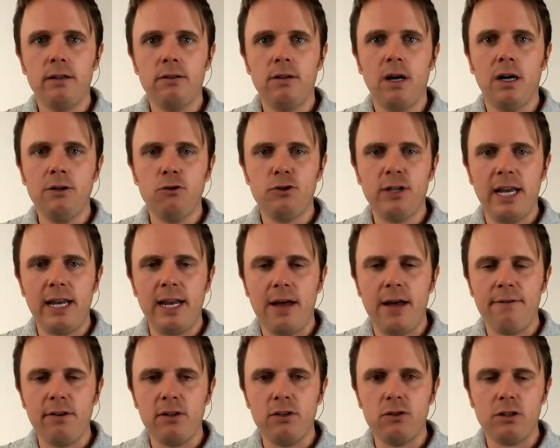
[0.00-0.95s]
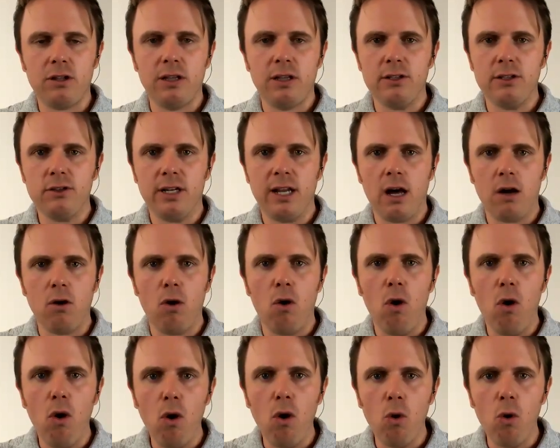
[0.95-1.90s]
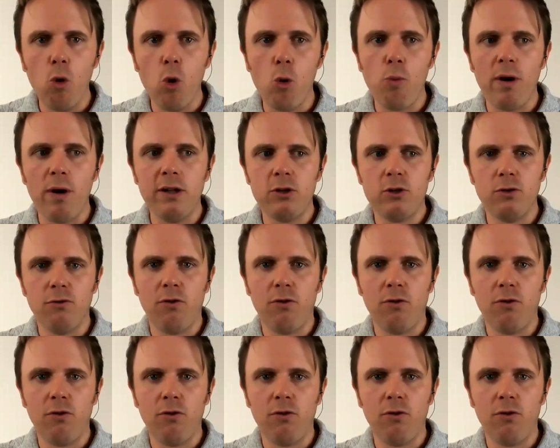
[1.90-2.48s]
Doctor Jay and Evan just listed out a whole bunch